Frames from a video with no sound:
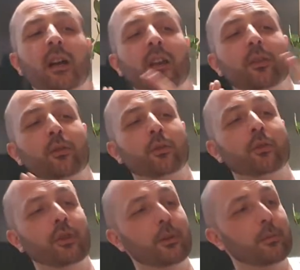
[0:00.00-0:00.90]

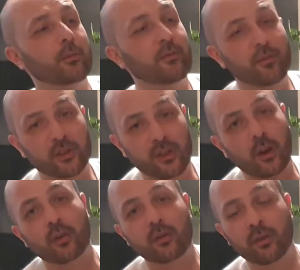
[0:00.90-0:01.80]
Anthurium
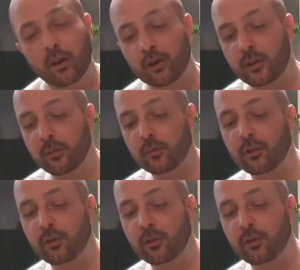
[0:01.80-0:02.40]
Vittarifolium.